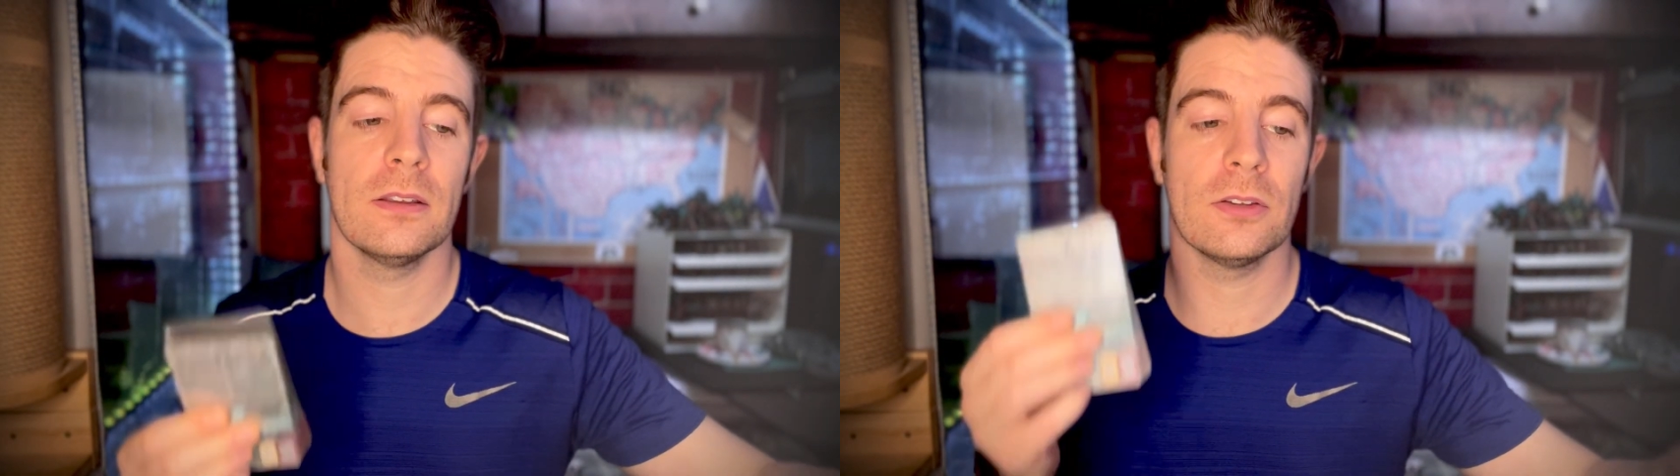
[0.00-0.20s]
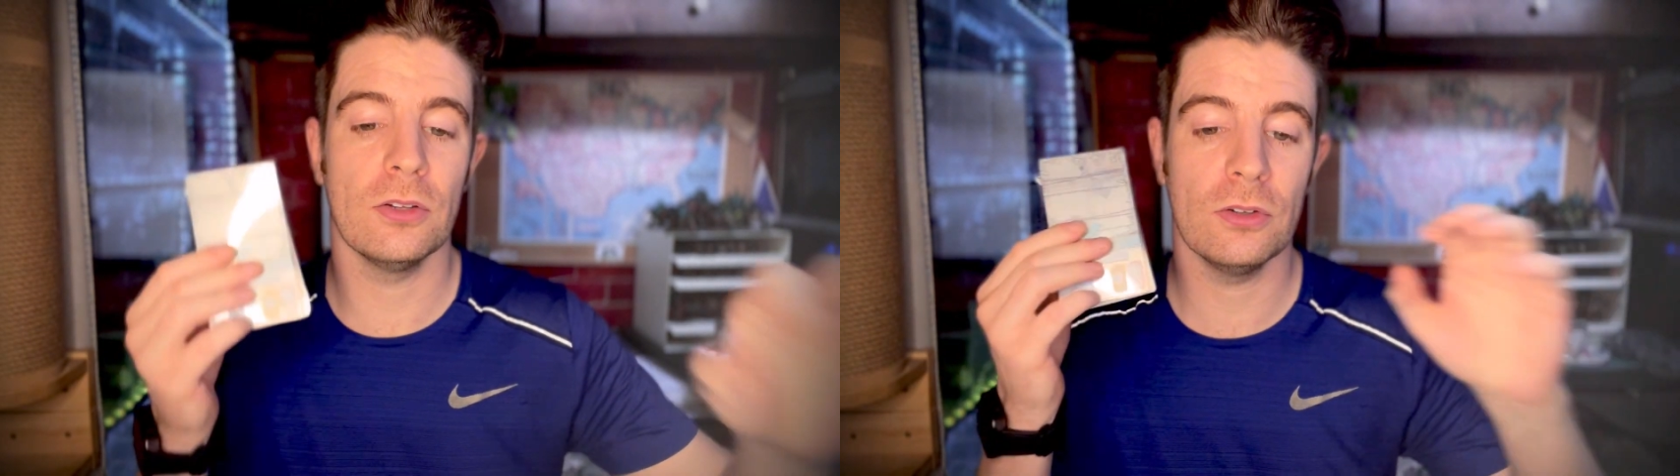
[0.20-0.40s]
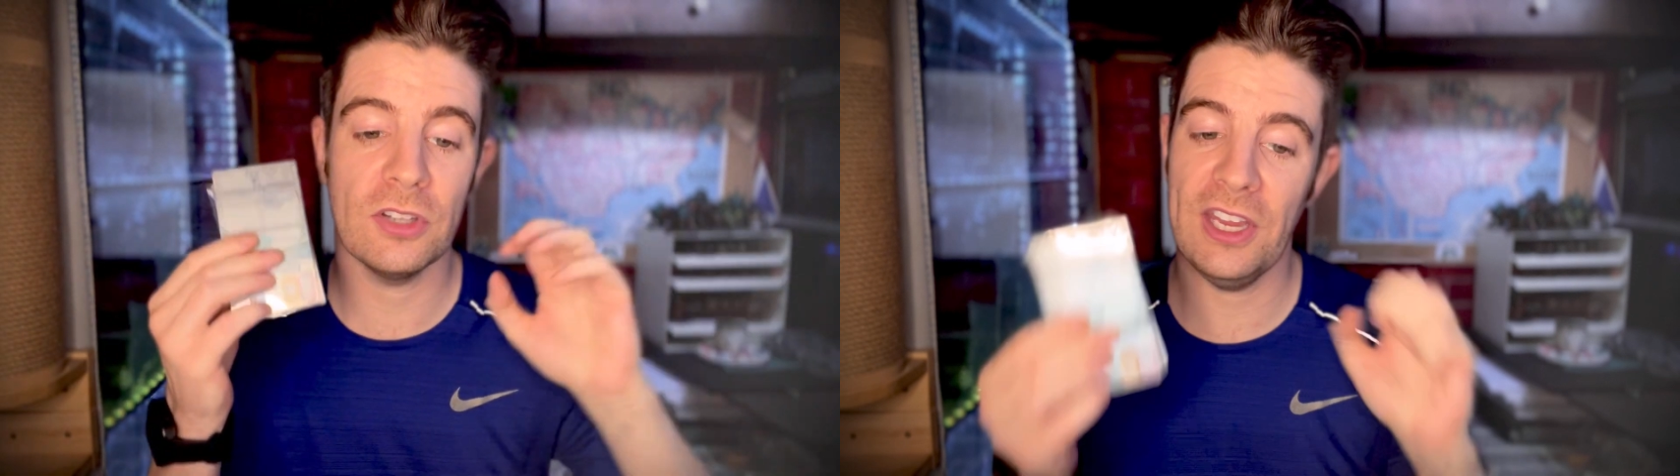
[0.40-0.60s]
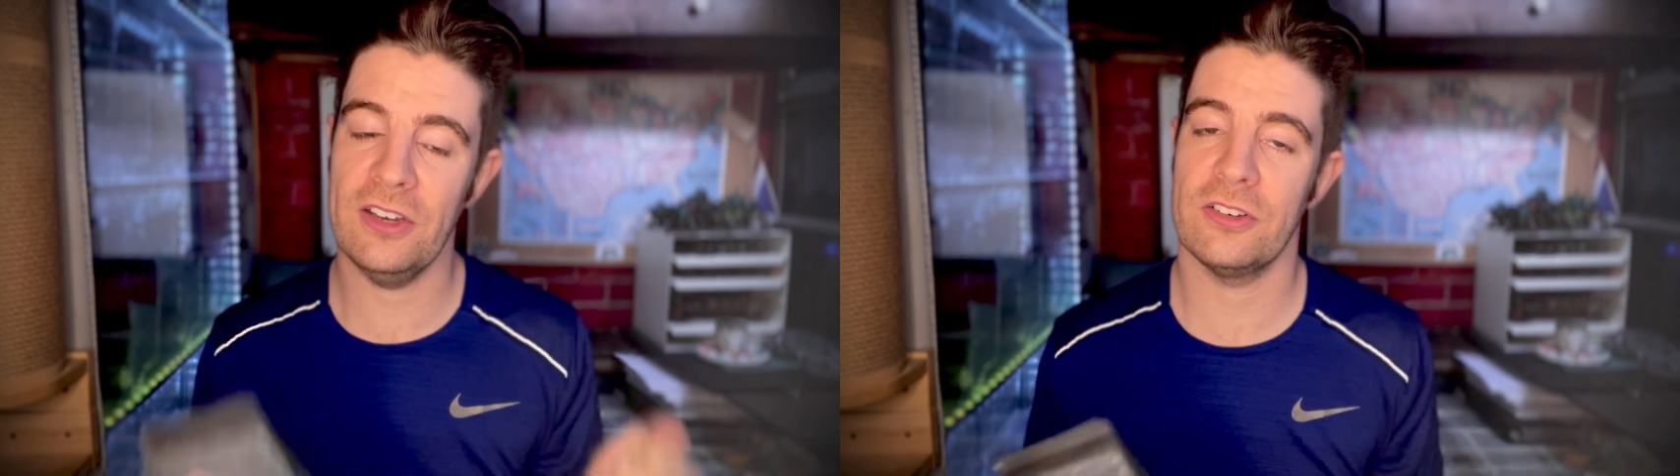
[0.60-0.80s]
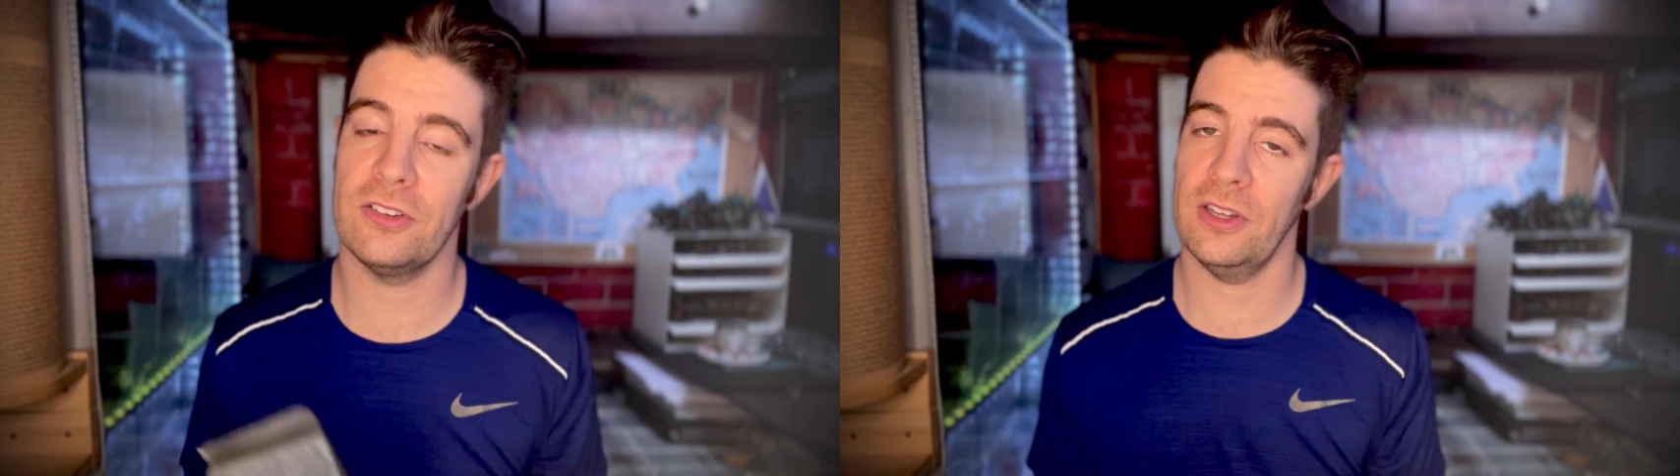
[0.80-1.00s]
to
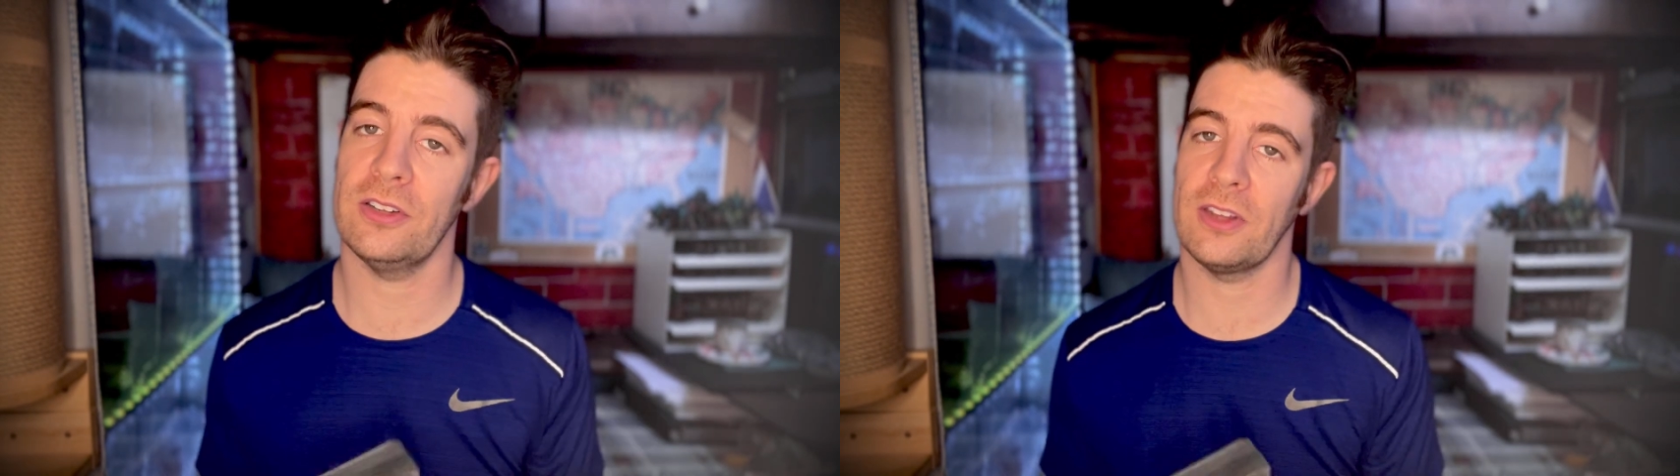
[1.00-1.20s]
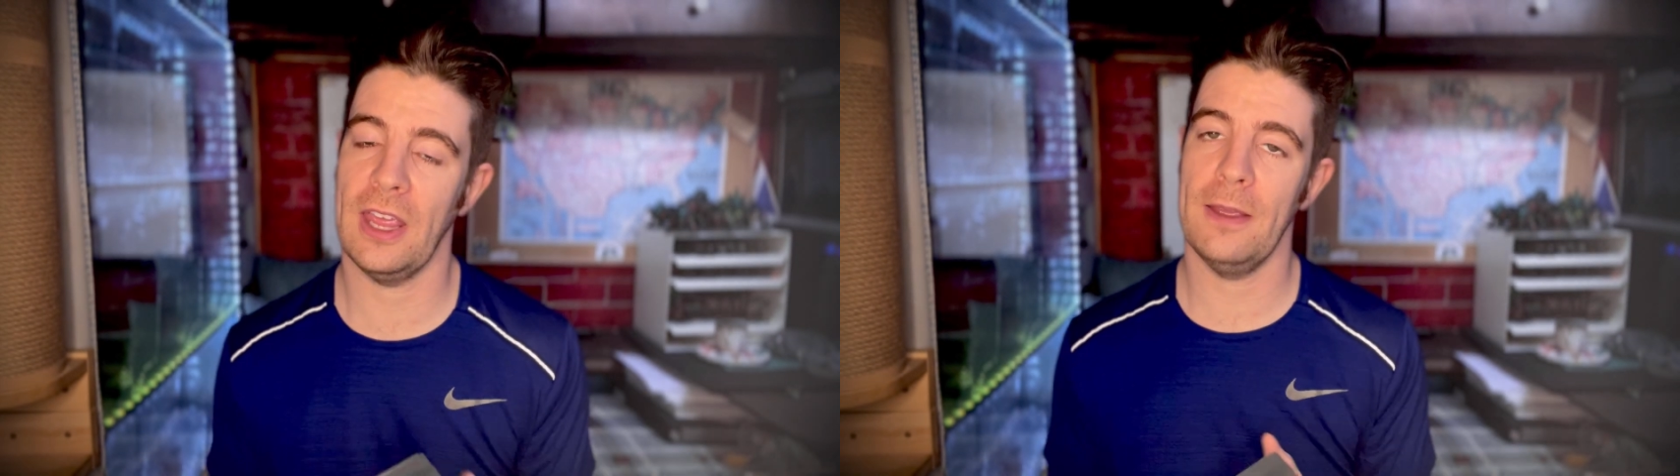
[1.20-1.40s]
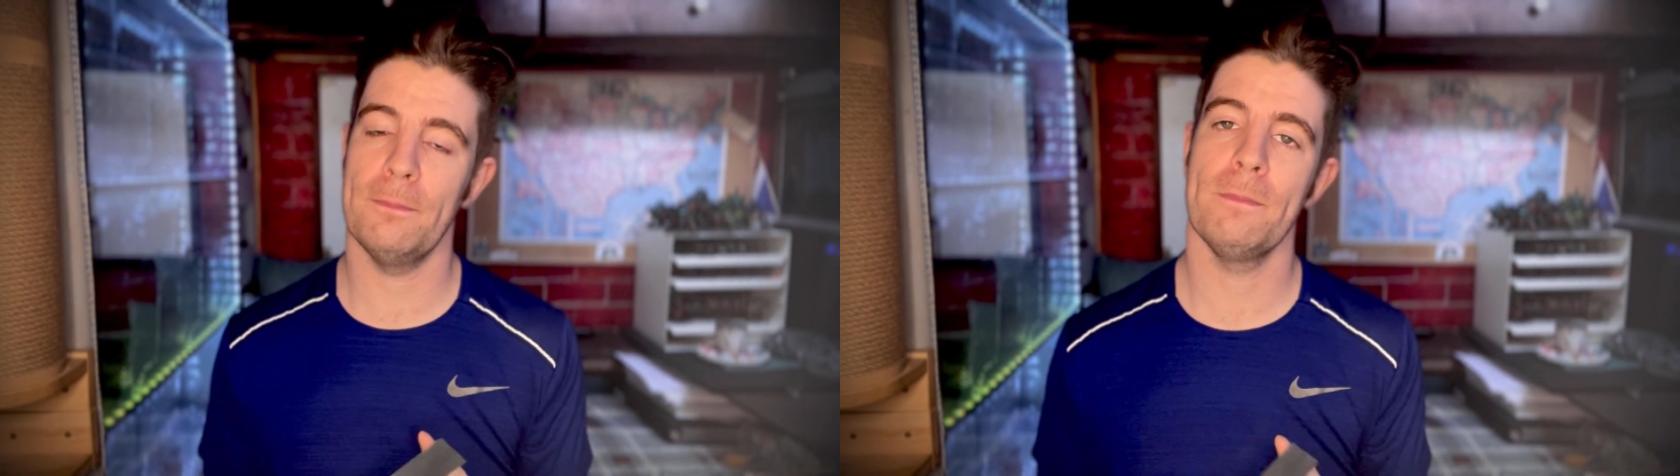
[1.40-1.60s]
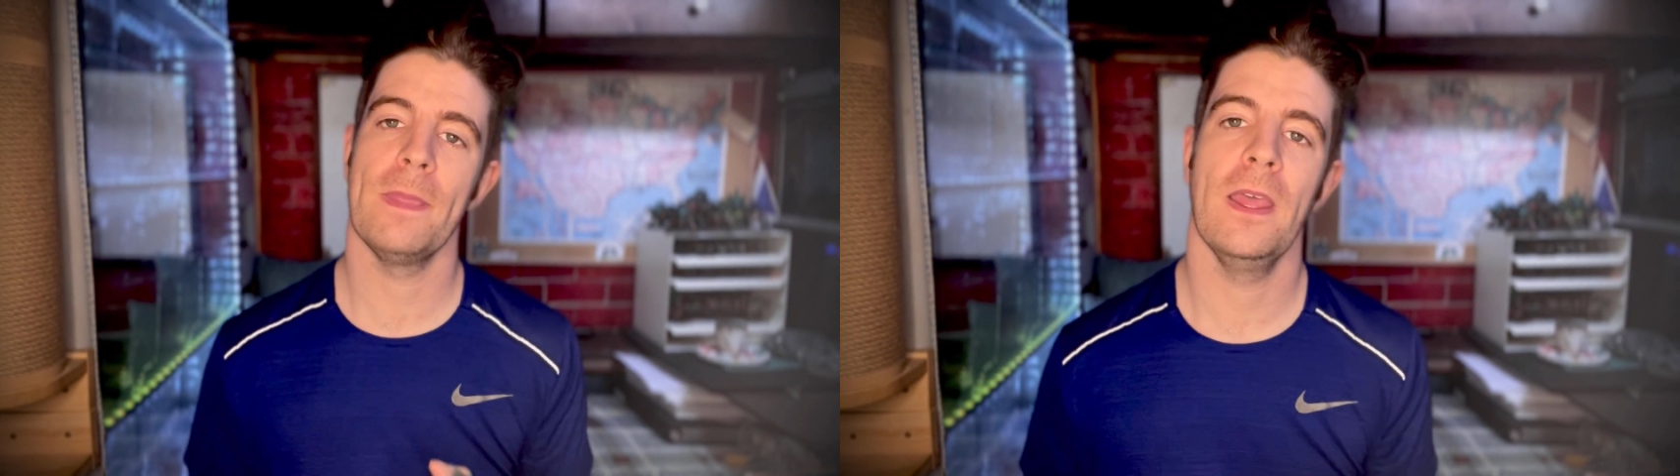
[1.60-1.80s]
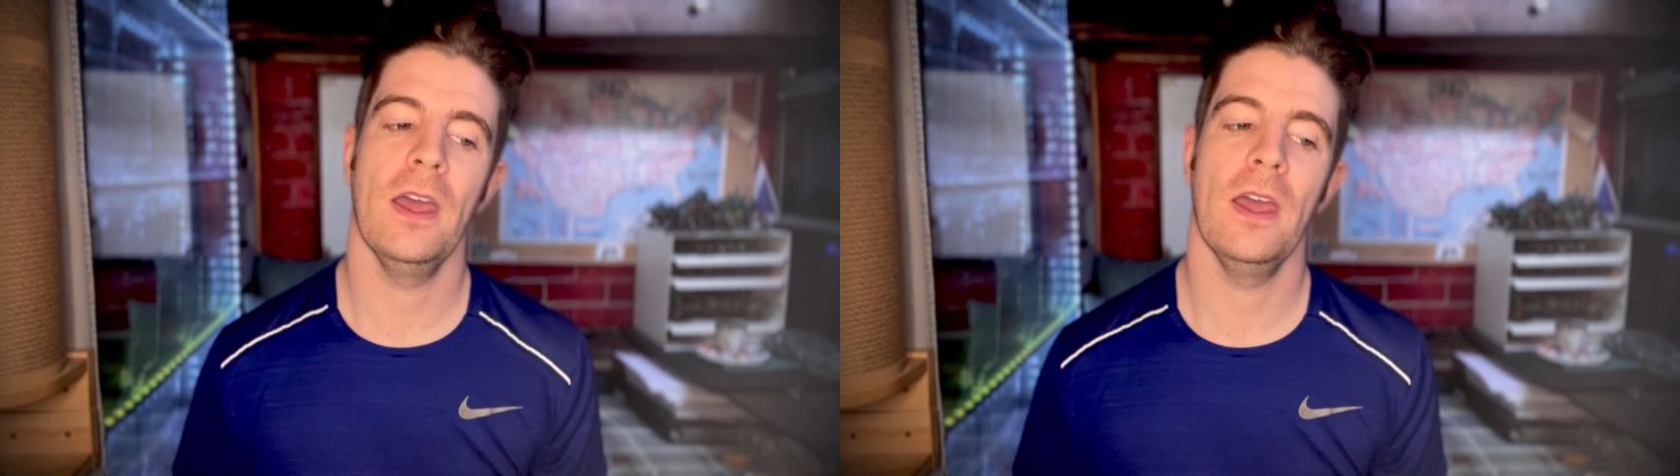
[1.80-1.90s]
teach this game